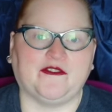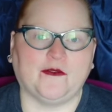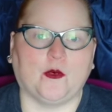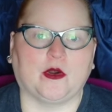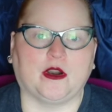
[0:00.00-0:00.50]

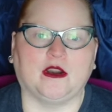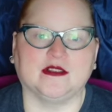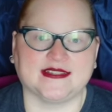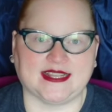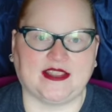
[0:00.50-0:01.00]
for
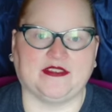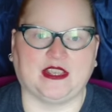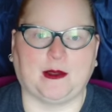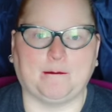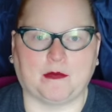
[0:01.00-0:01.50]

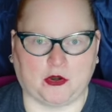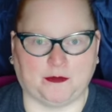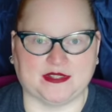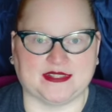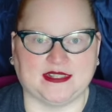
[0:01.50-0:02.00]
saving
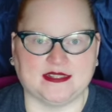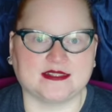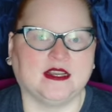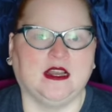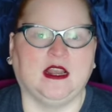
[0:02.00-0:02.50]
purposes.